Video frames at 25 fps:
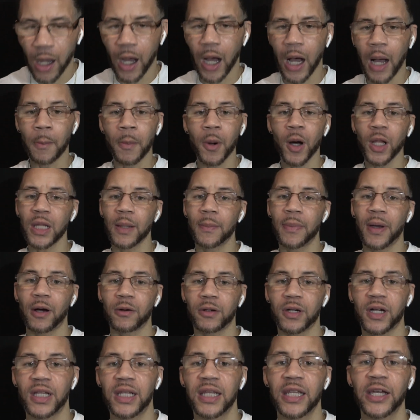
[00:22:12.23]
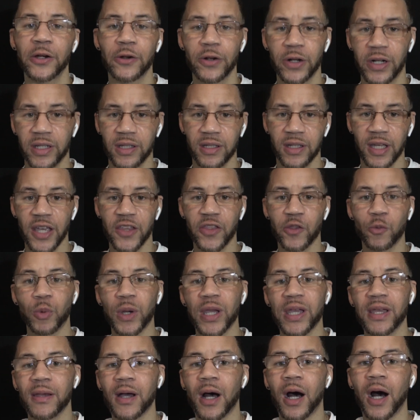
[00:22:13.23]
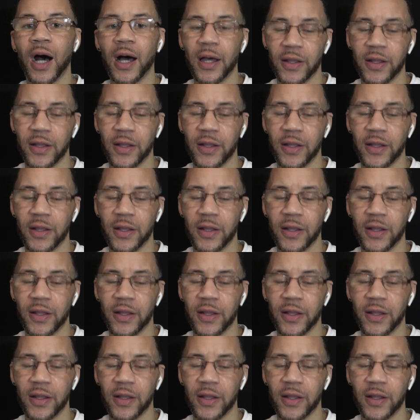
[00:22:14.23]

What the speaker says: I'm all about clarity in the way